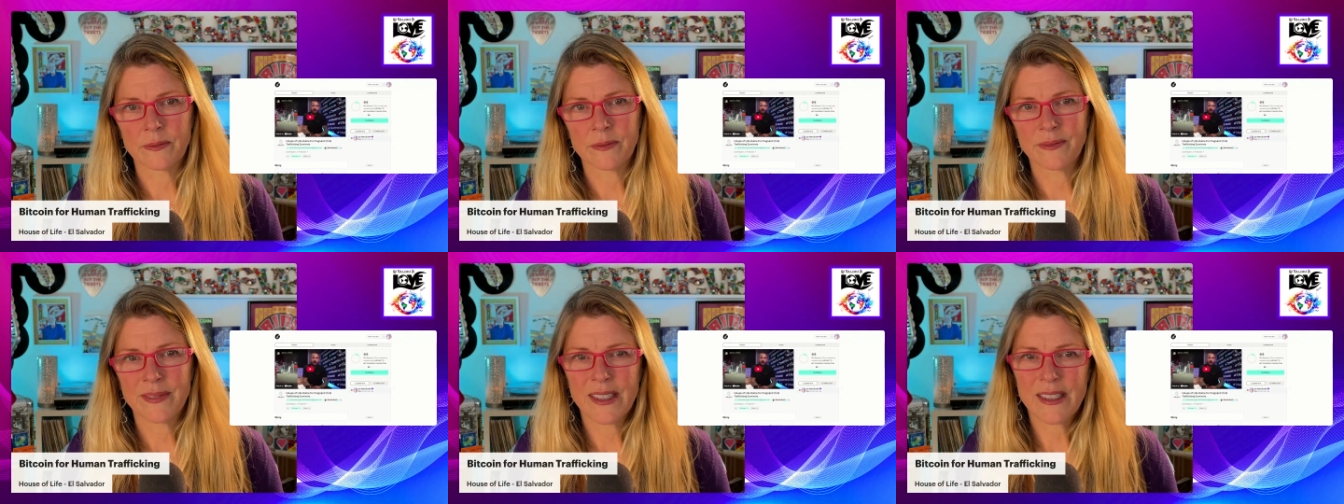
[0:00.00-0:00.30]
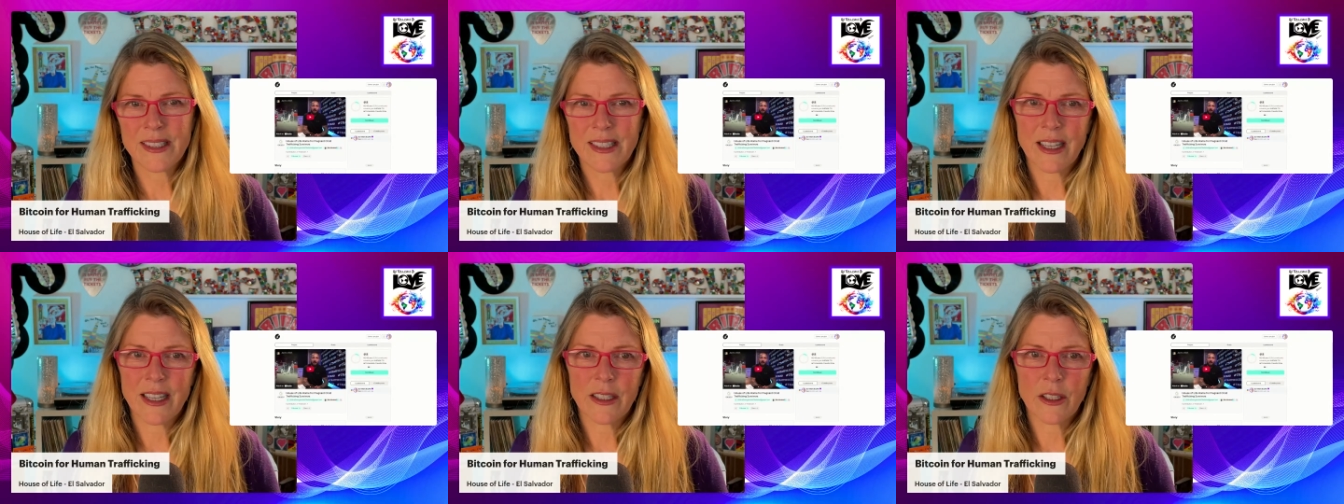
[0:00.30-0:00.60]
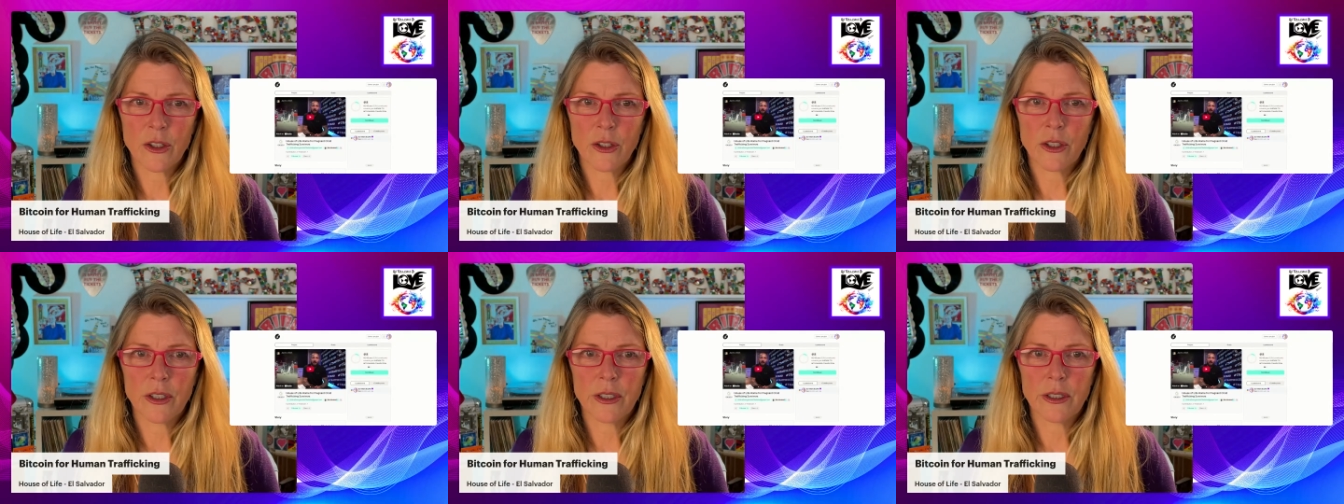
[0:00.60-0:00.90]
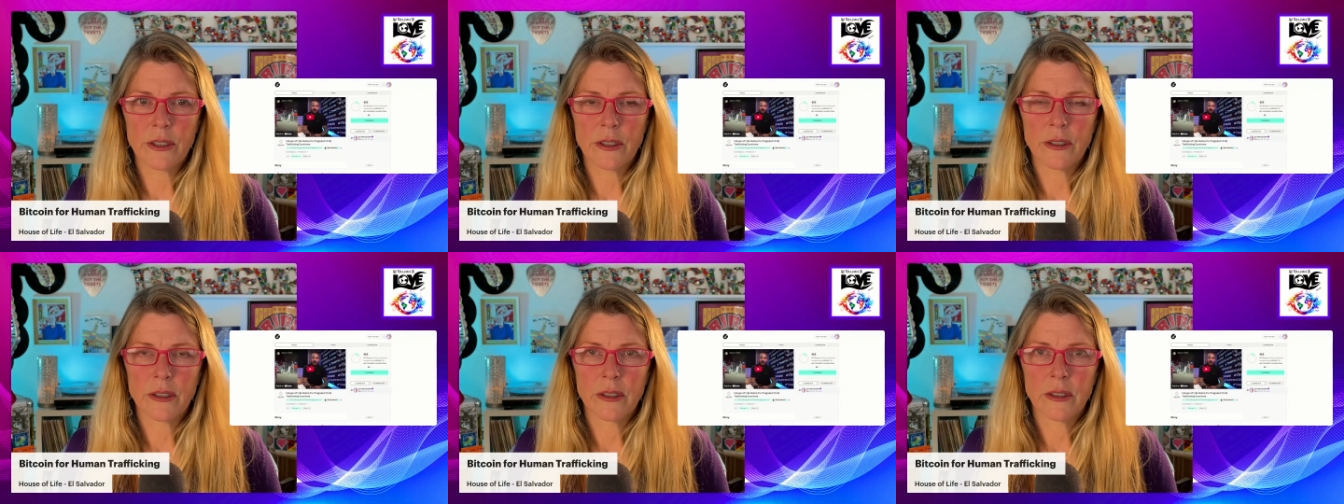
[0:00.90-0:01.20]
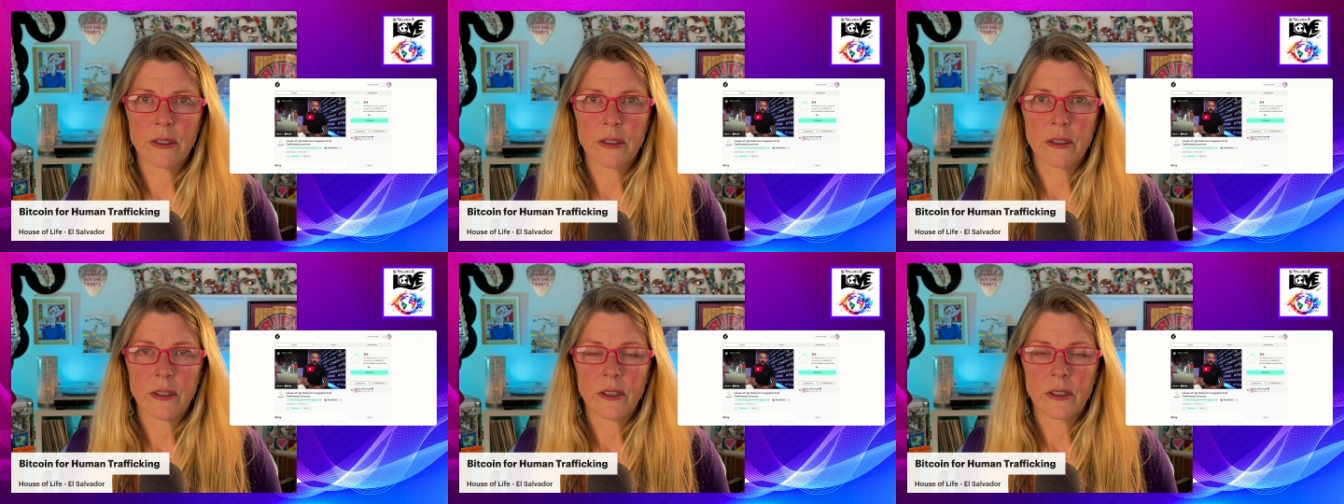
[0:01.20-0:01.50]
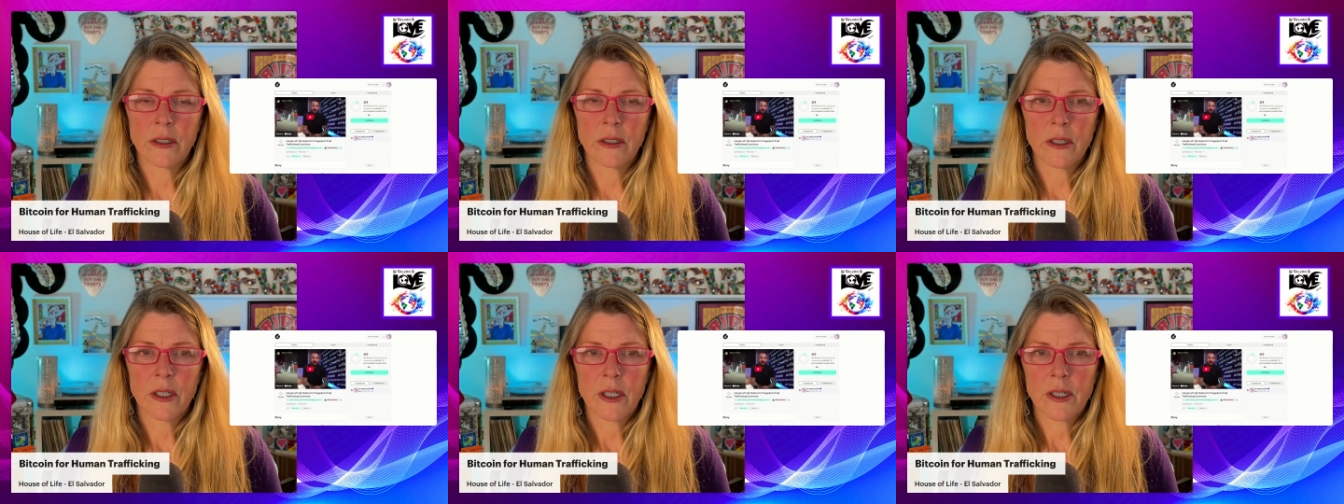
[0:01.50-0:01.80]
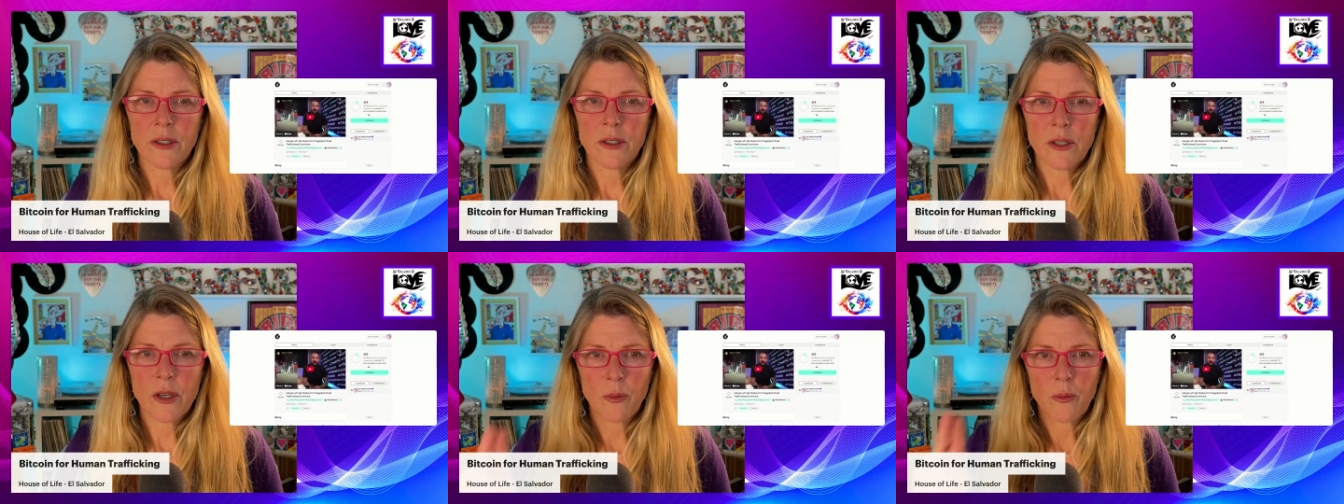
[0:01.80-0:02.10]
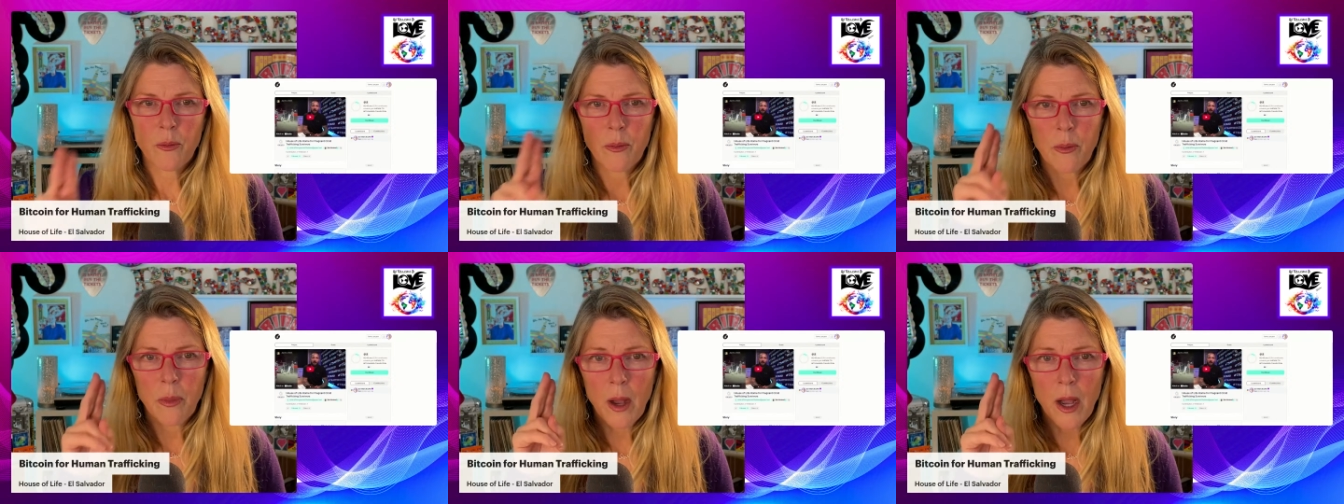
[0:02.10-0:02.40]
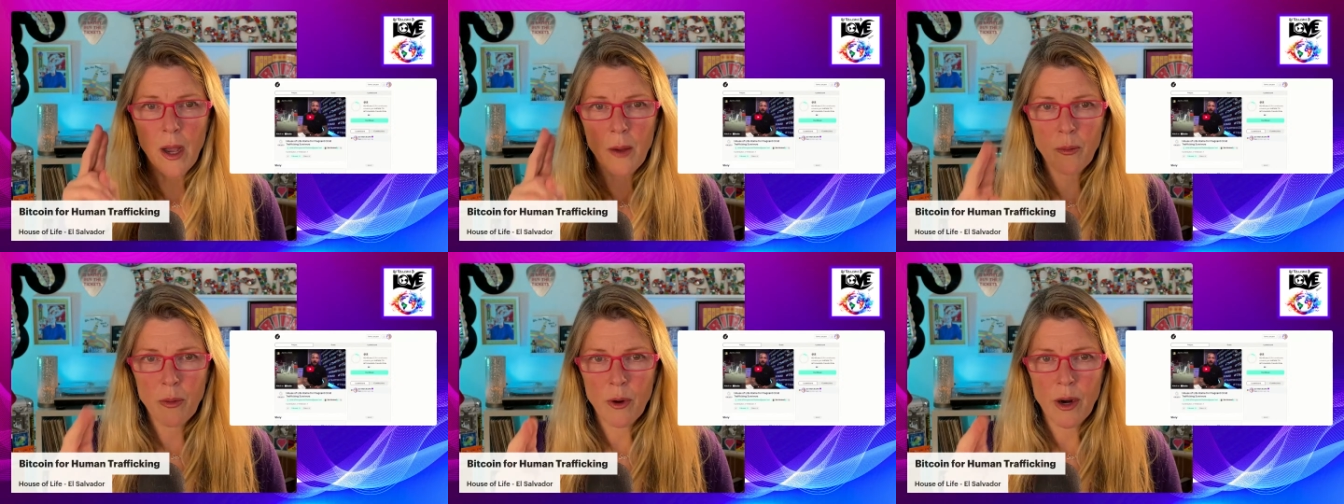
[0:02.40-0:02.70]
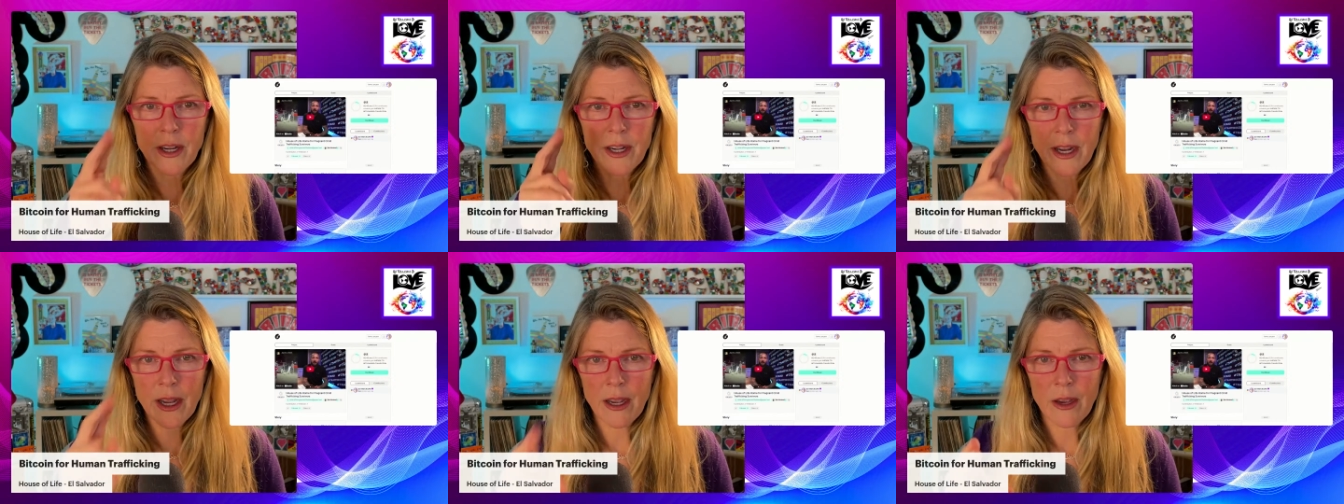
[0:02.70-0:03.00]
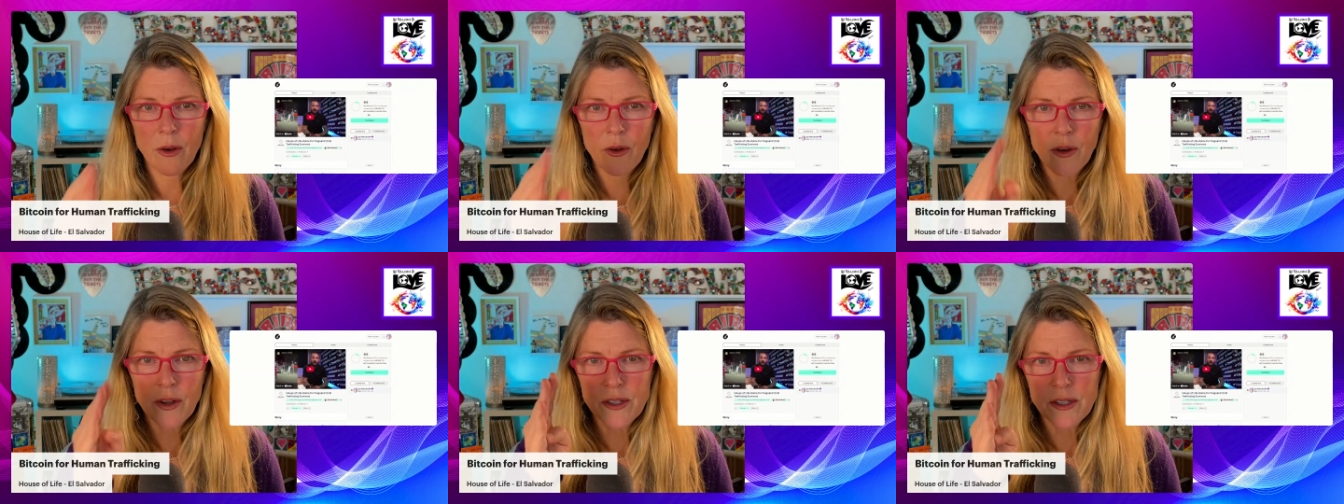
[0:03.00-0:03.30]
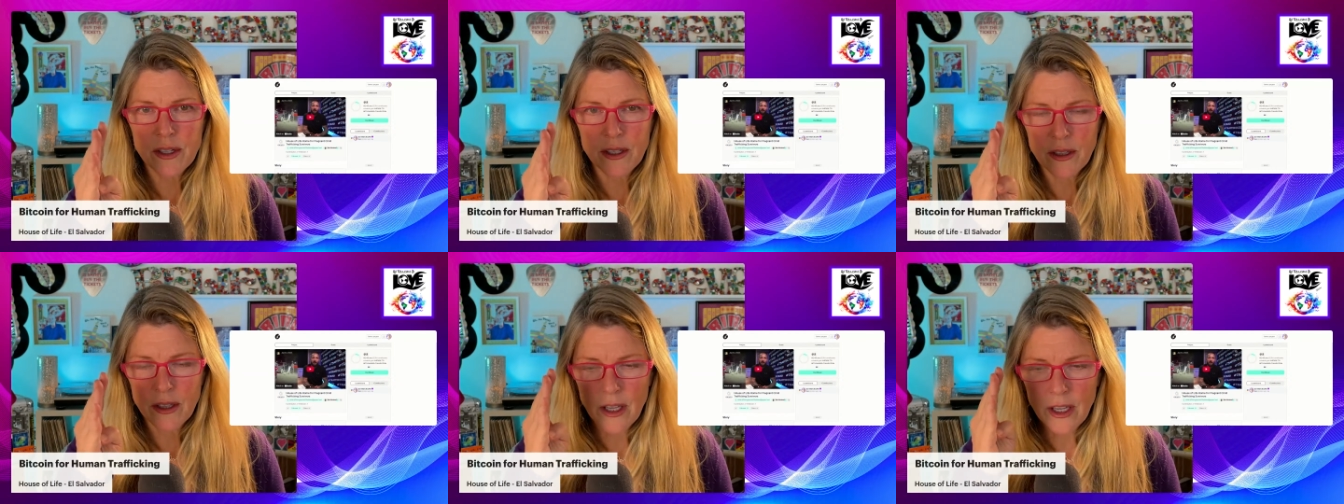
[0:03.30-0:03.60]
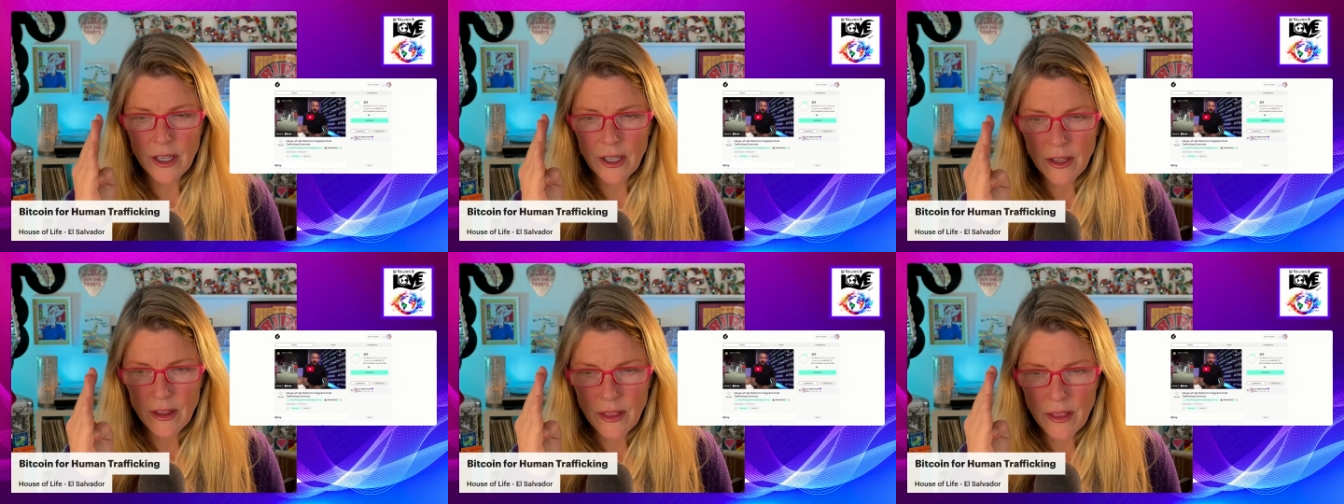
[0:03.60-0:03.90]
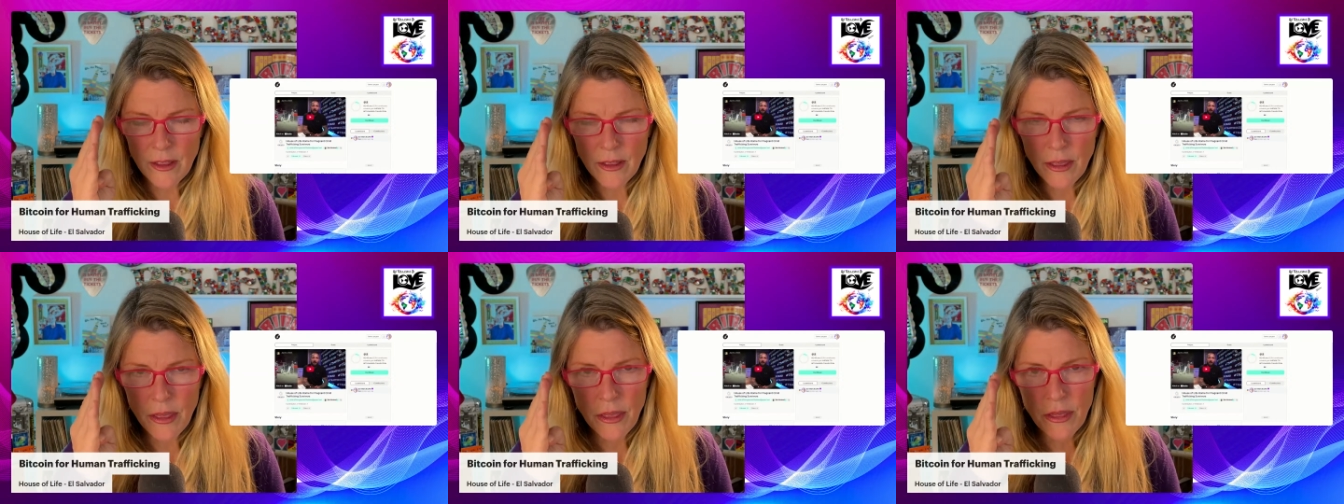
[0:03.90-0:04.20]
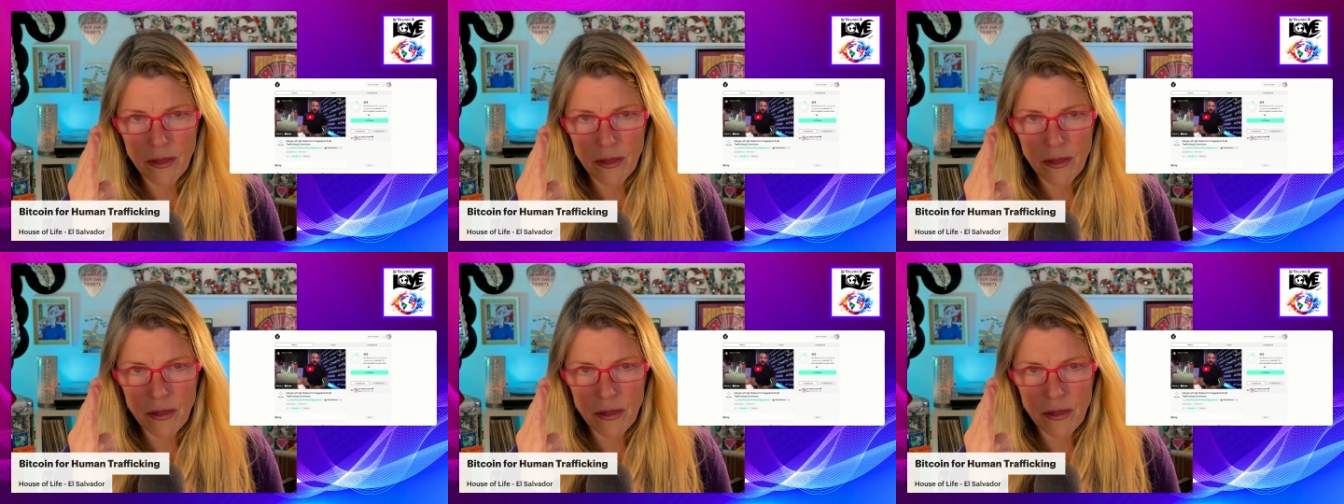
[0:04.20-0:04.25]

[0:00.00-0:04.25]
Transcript: That's kind of good. So Bob right now is in like the